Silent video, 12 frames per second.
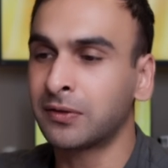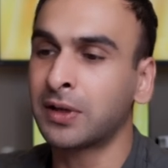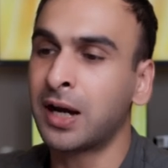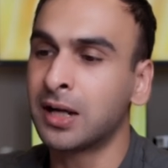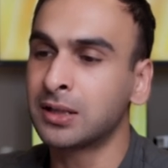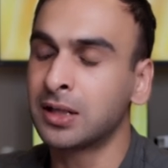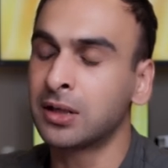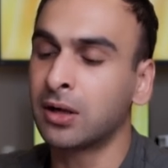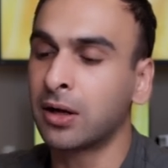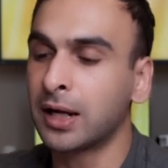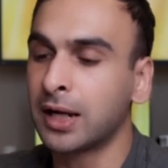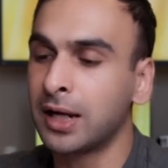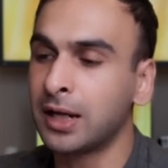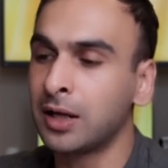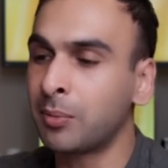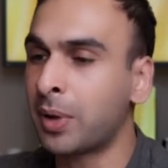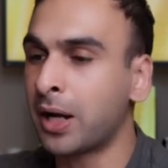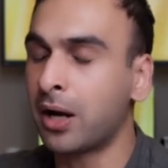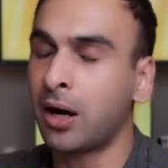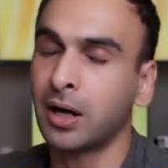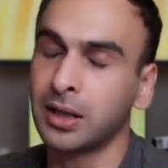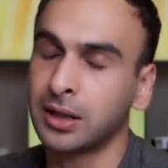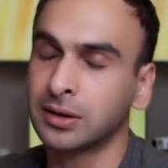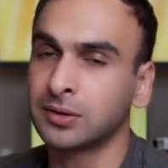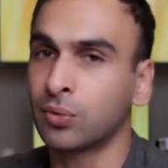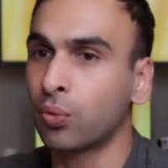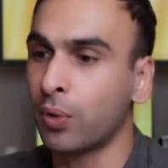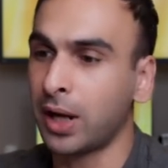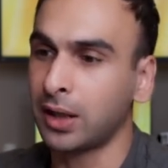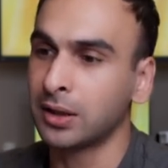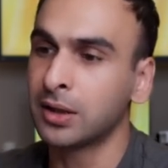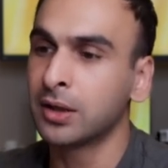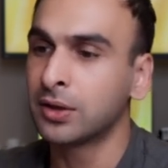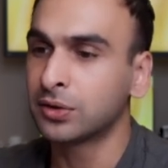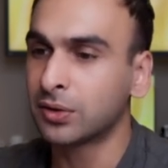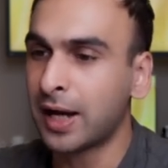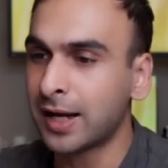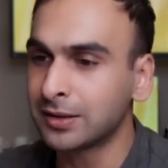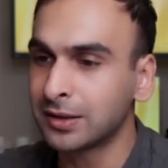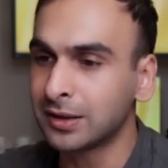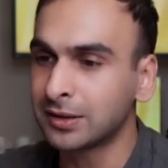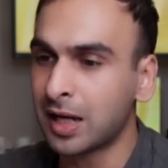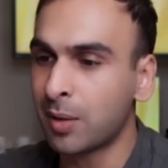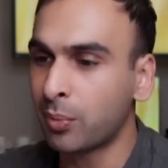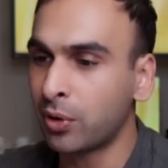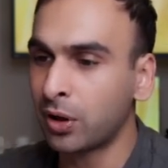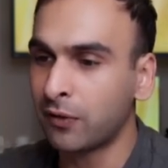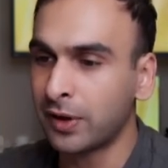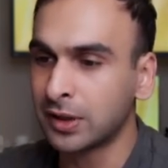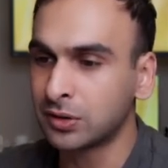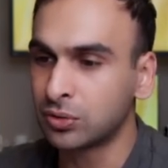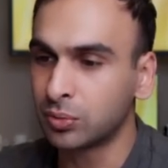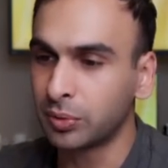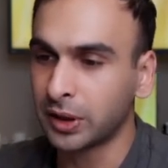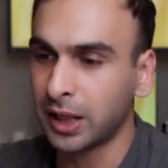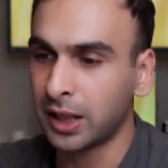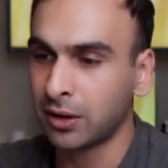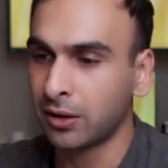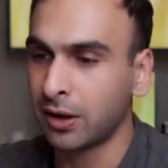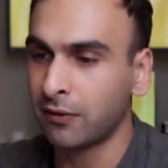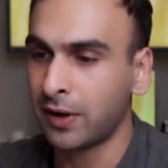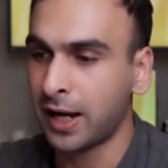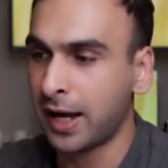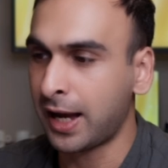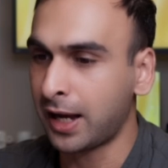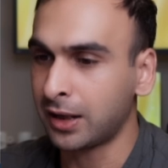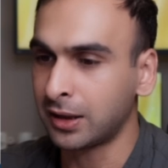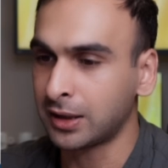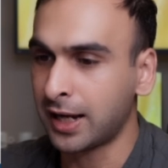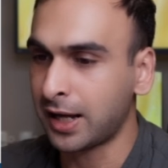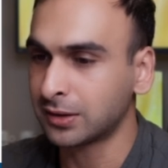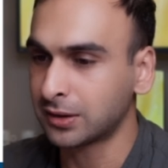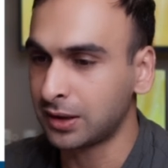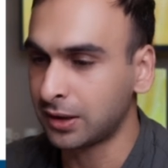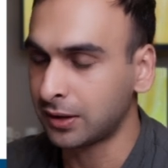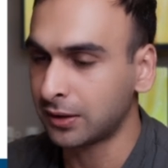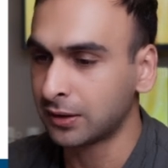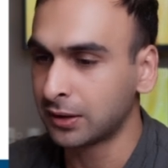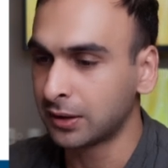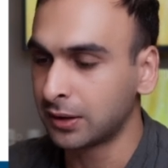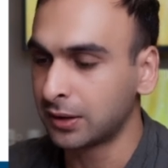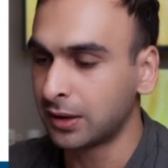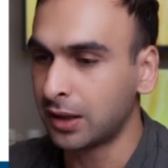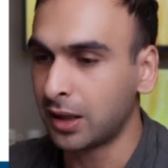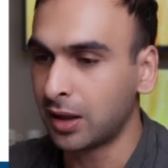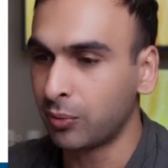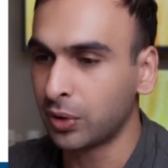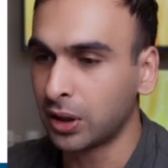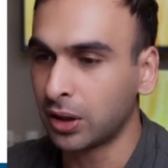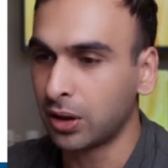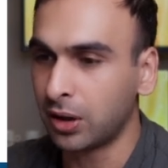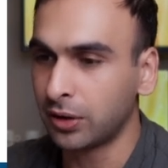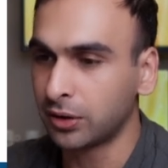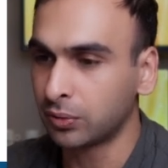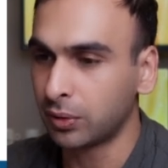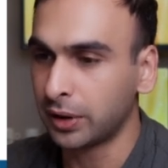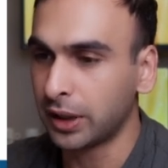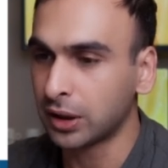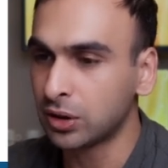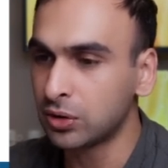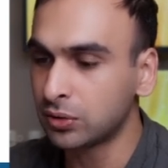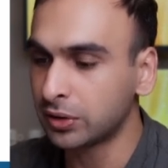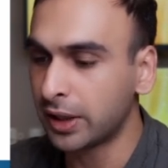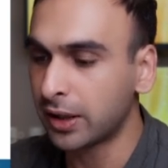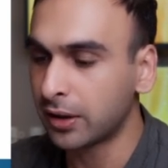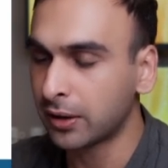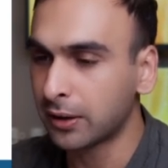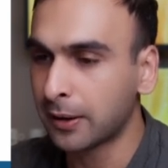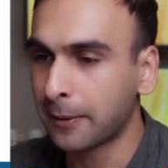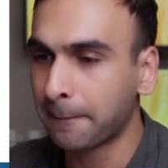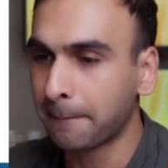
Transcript: of content are hitting my audience when. So as an example, if I just duplicate or if I add a task here, we can call this one like newsletter,